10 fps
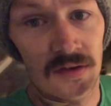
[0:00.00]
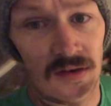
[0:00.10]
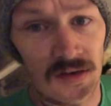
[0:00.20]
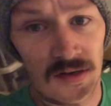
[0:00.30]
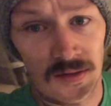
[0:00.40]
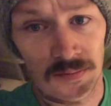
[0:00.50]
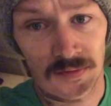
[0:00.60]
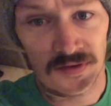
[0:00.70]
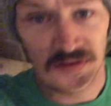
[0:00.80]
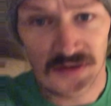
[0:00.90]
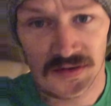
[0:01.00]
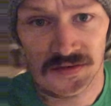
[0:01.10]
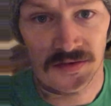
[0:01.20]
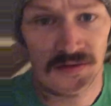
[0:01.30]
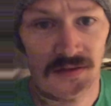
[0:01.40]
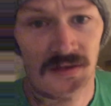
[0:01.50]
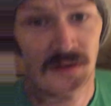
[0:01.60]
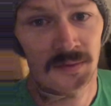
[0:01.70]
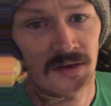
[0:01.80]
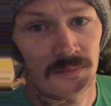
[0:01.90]
Looks like I just kind of
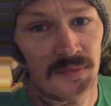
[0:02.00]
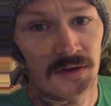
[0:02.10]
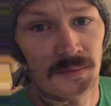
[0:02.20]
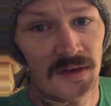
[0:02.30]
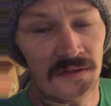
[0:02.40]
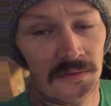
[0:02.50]
made a bigger mess,